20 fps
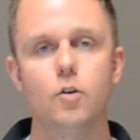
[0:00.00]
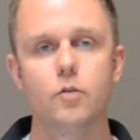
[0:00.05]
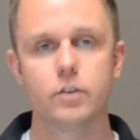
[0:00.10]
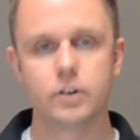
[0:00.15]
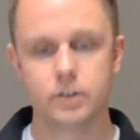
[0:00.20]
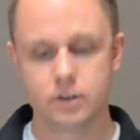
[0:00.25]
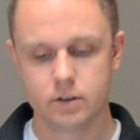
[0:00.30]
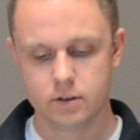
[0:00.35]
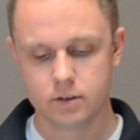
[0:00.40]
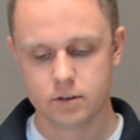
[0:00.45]

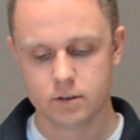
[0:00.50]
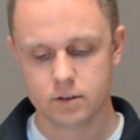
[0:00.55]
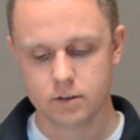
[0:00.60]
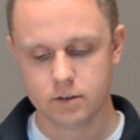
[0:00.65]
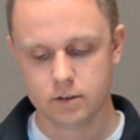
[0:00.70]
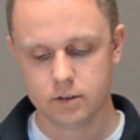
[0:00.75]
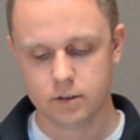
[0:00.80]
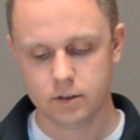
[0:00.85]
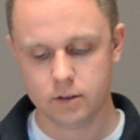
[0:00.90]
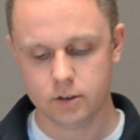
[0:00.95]
over,
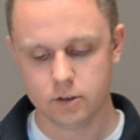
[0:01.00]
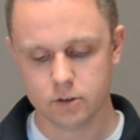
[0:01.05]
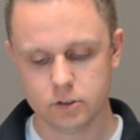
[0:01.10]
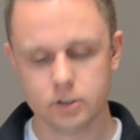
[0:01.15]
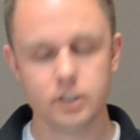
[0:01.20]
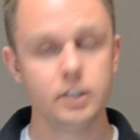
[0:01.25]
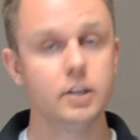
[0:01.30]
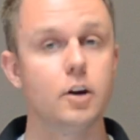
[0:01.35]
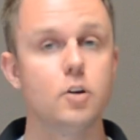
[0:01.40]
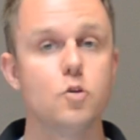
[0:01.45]
you'll
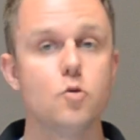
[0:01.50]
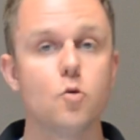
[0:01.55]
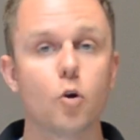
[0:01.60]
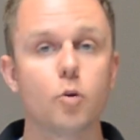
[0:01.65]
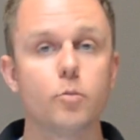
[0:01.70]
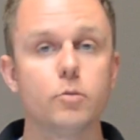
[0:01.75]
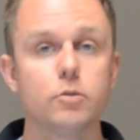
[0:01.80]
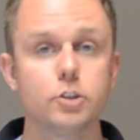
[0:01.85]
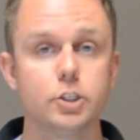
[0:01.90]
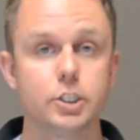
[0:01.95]
see a
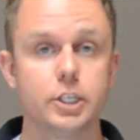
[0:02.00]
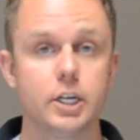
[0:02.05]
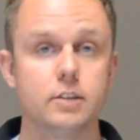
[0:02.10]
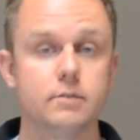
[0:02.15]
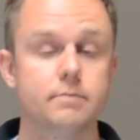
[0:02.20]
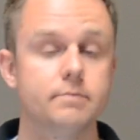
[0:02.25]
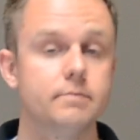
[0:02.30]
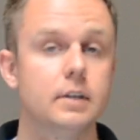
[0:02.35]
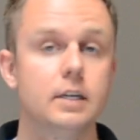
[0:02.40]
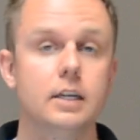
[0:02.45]
normal
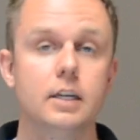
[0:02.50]
shell.